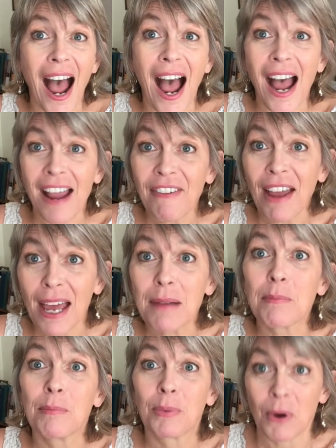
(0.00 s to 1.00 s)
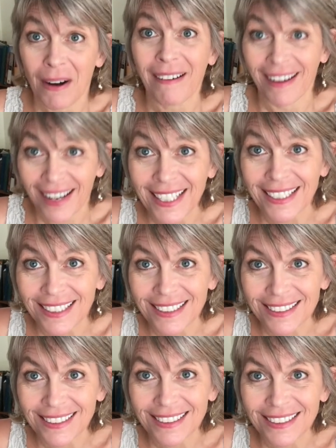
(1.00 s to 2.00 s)
I've had
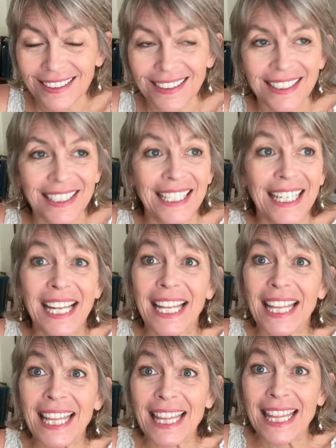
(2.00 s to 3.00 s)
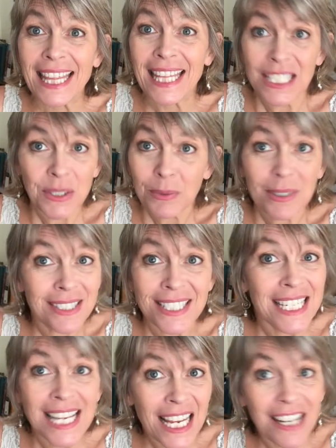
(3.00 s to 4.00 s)
bronchitis. This was
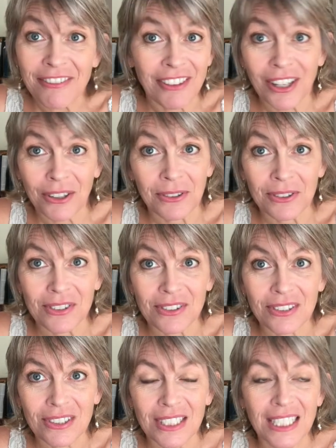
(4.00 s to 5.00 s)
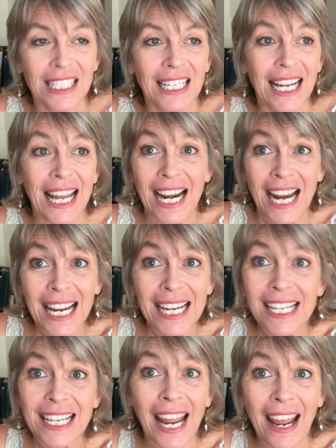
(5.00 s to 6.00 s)
none of those. And I
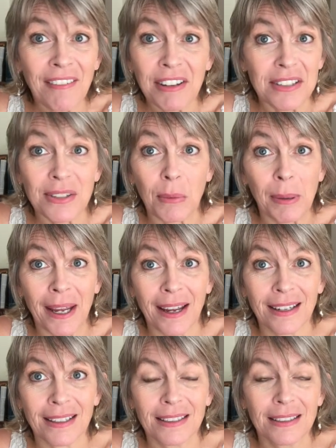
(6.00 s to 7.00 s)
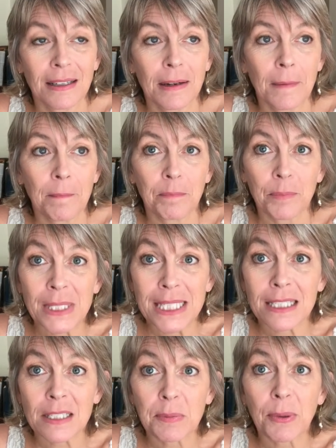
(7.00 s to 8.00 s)
didn't have it so bad. But
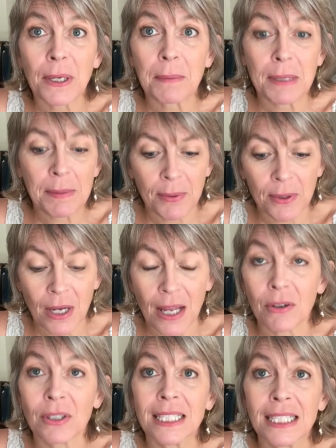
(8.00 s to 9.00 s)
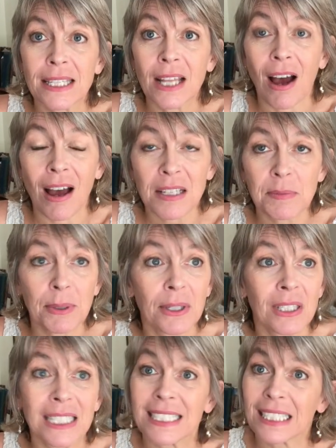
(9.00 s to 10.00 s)
this is putting people not only in the
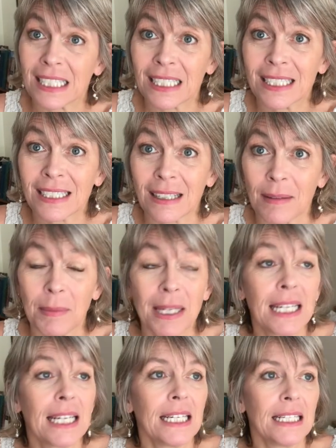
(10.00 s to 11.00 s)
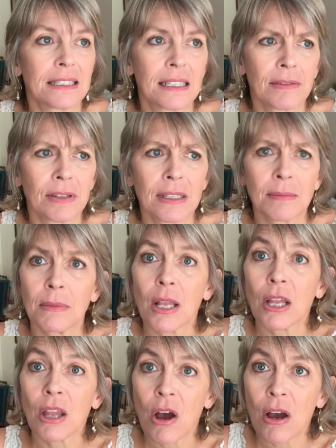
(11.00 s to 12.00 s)
hospital, it's killing them. It's giving them
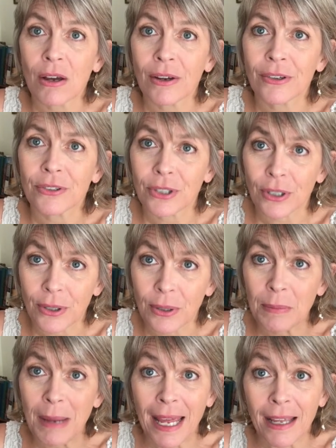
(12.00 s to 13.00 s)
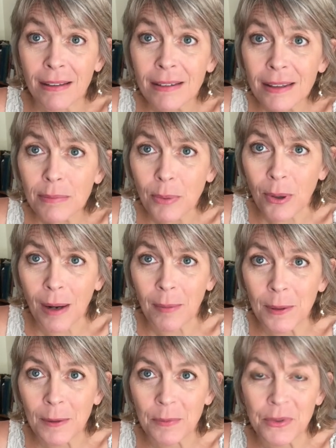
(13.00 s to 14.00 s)
long term health
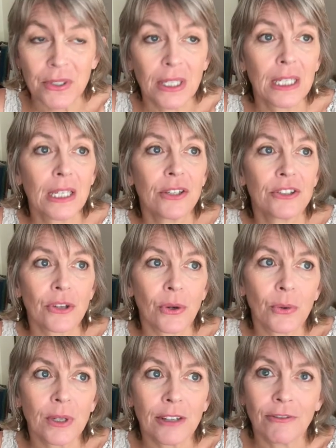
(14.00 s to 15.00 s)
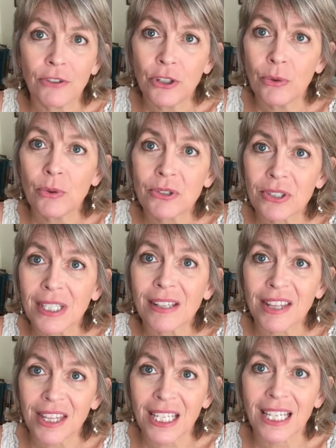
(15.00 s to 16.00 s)
problems. So if you still
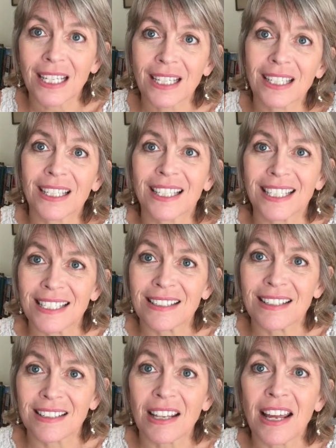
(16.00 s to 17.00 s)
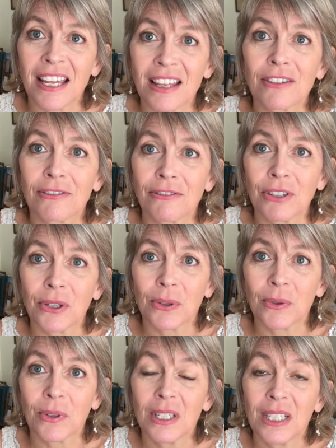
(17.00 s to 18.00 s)
think this is like the
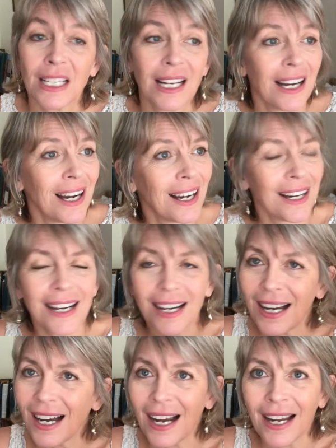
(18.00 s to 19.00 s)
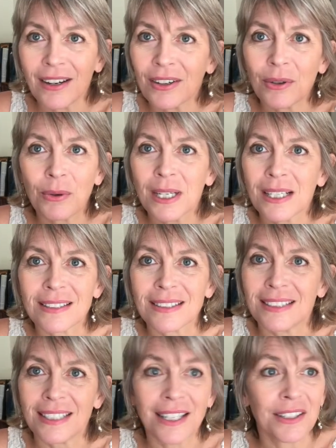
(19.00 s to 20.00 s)
flu, I don't know what else to
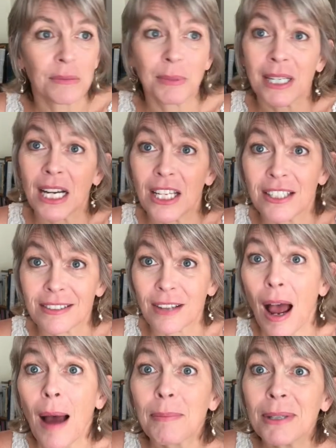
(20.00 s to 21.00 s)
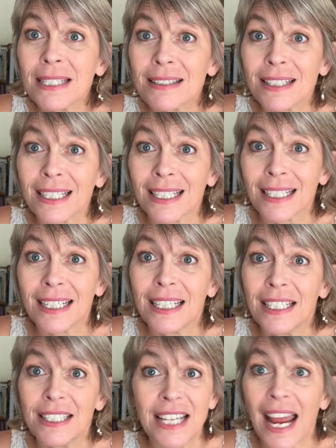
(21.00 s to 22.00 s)
tell you, but stop listening
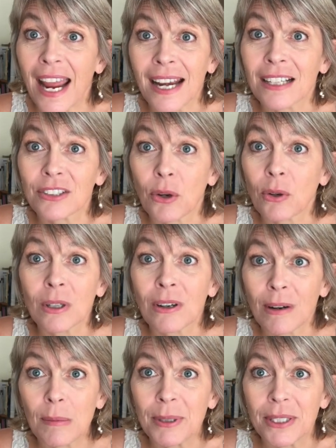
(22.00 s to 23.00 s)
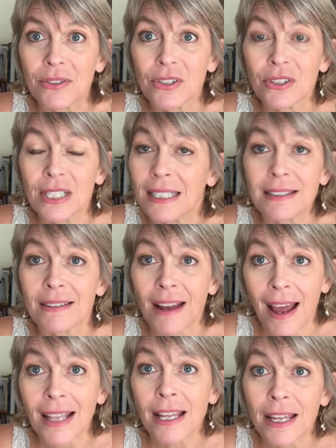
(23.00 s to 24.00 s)
to anecdotal garbage. It's
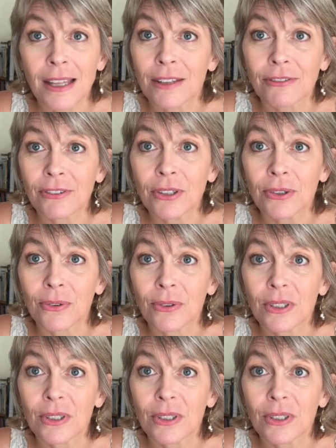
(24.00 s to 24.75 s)
not like the flu.